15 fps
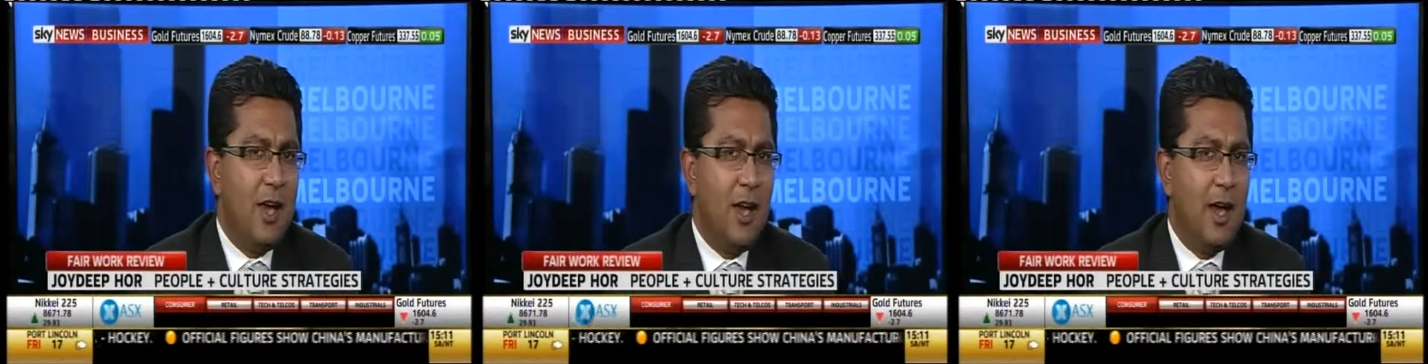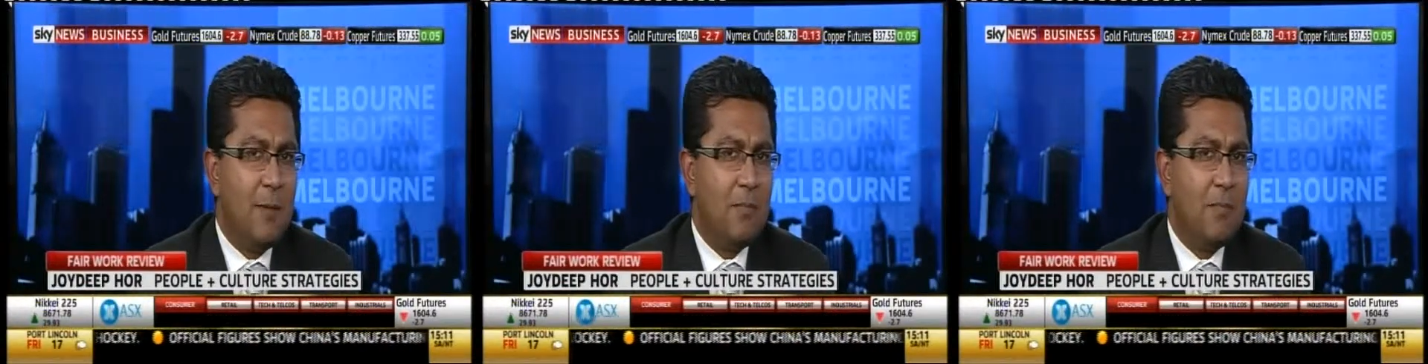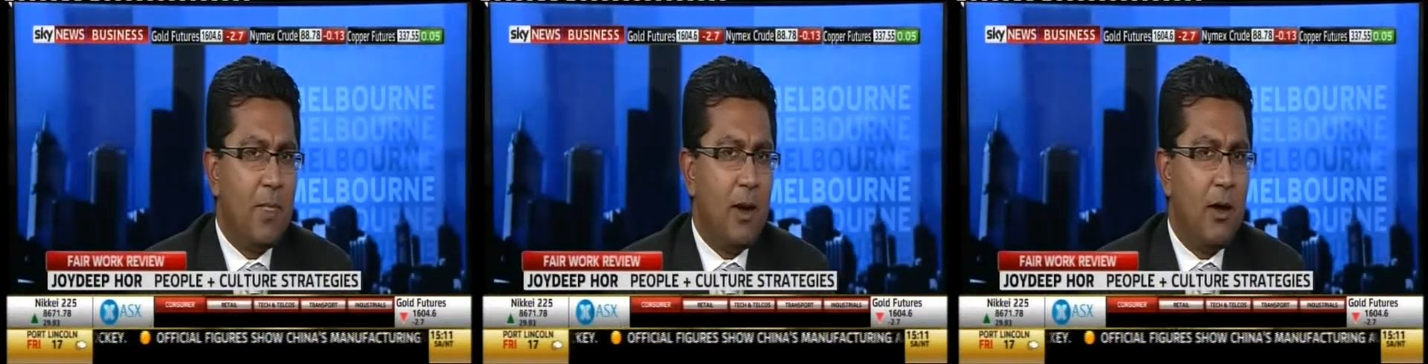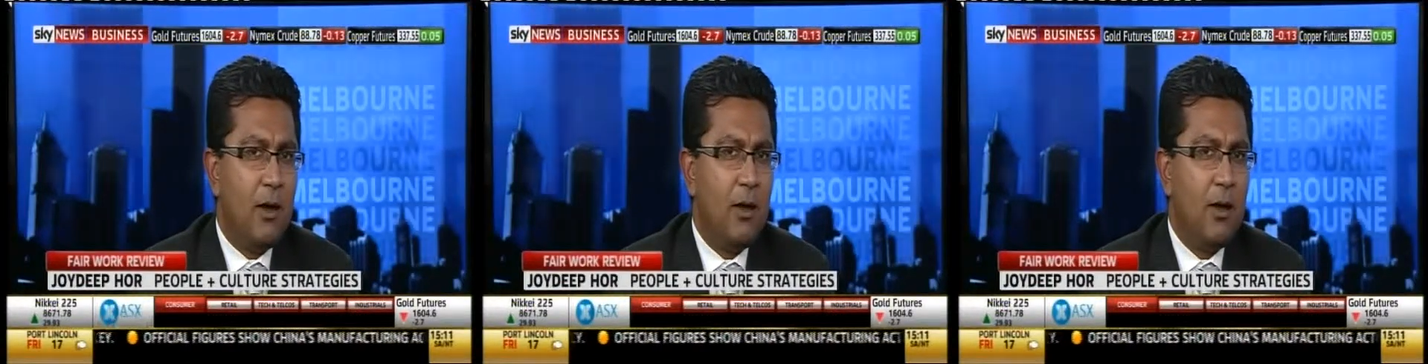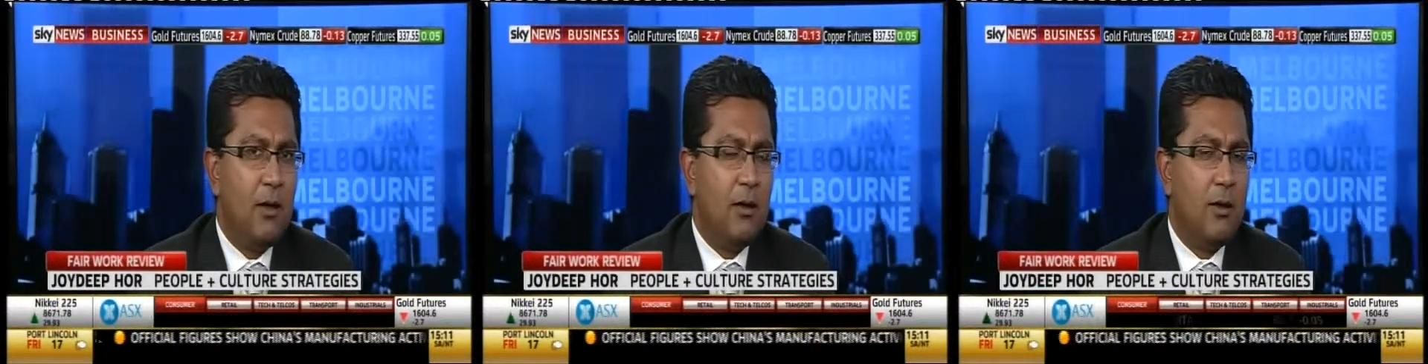On
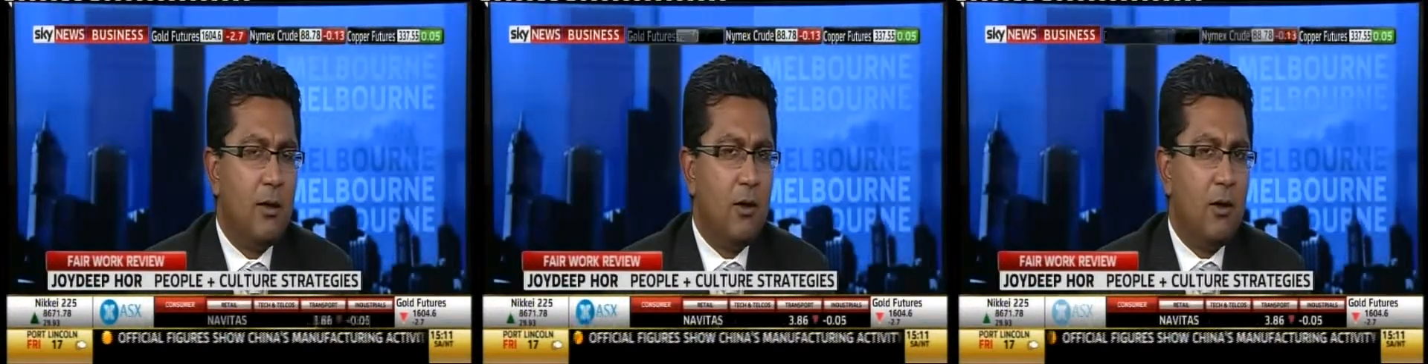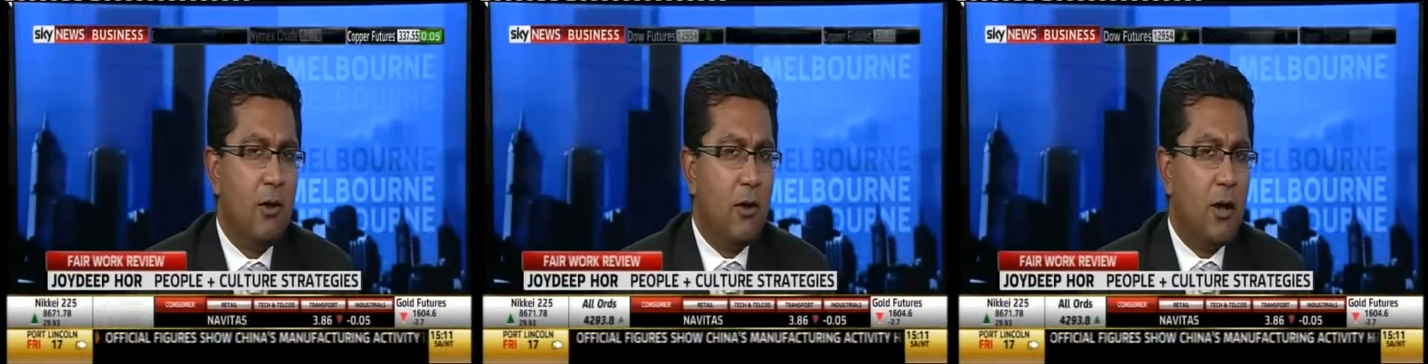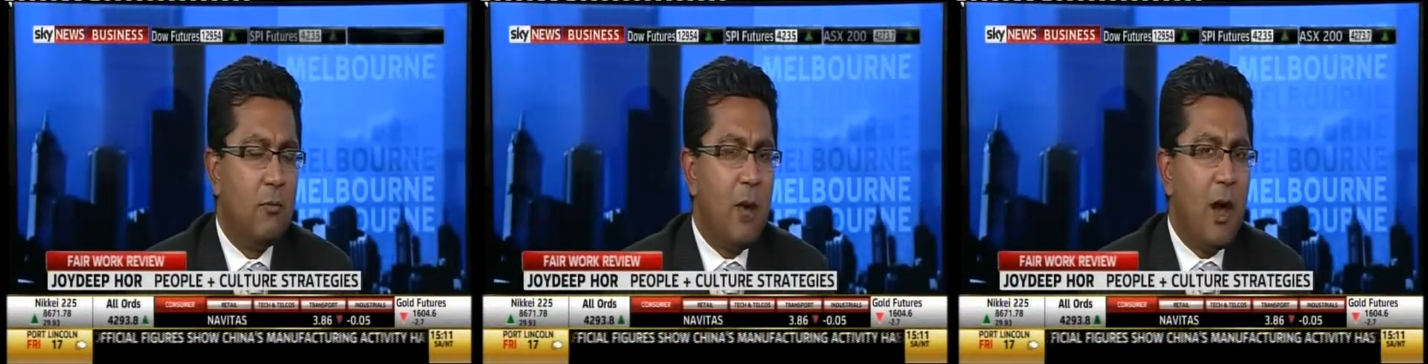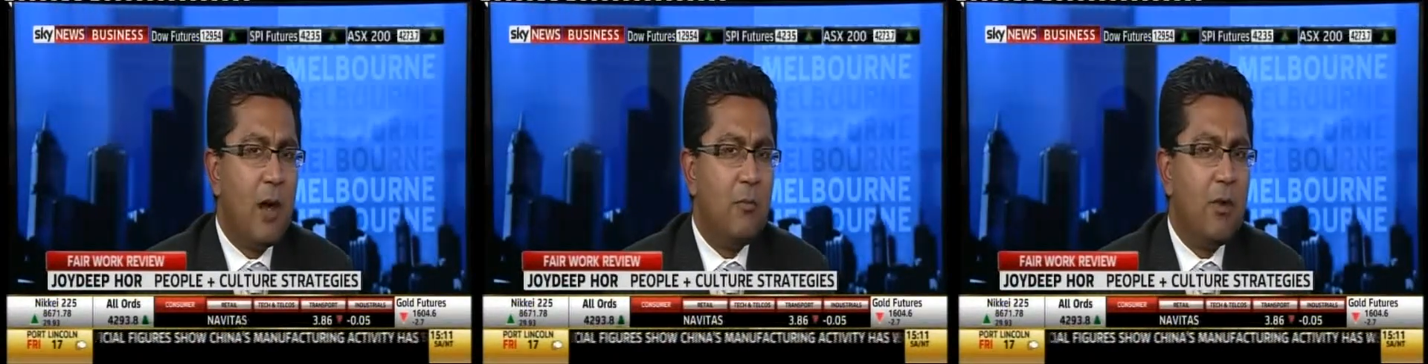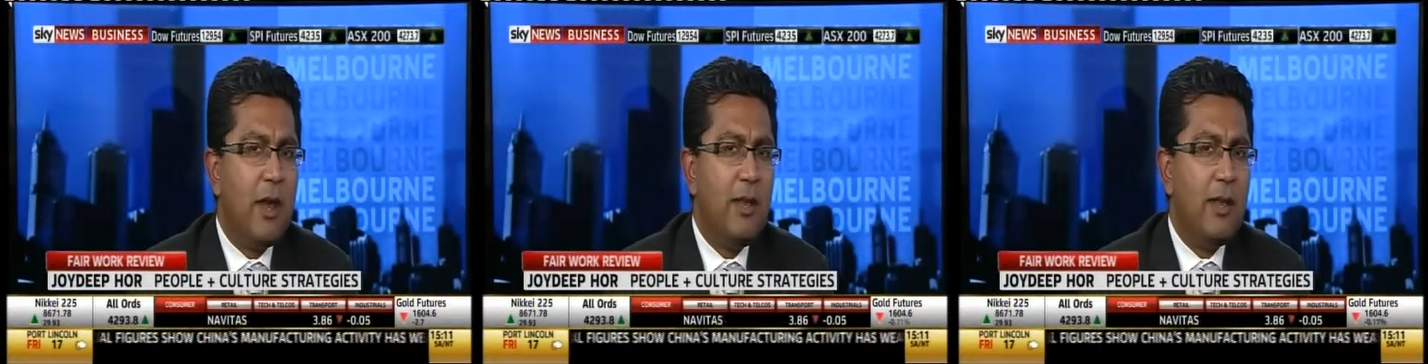my
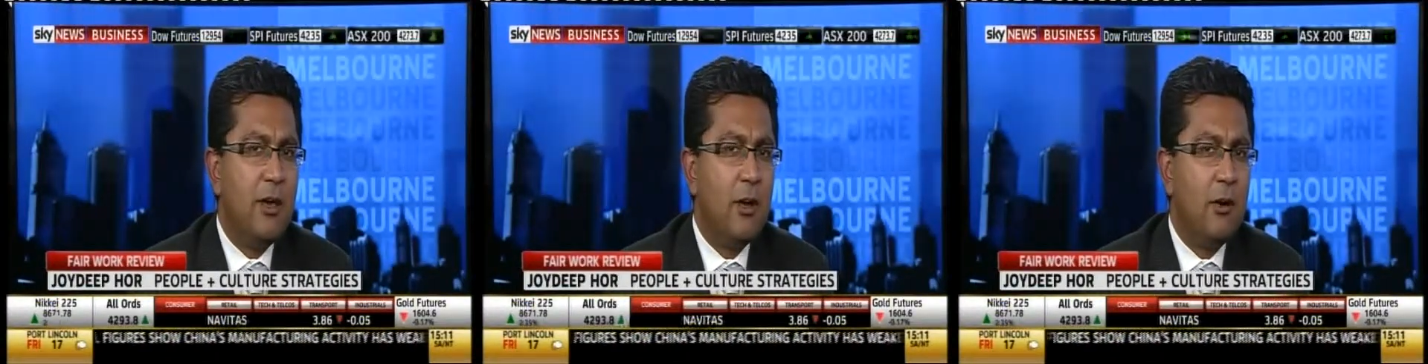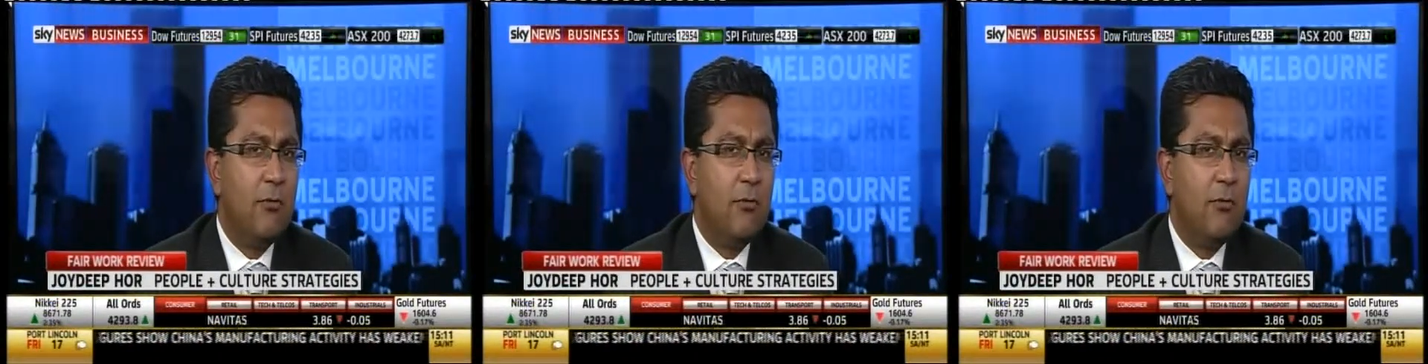reading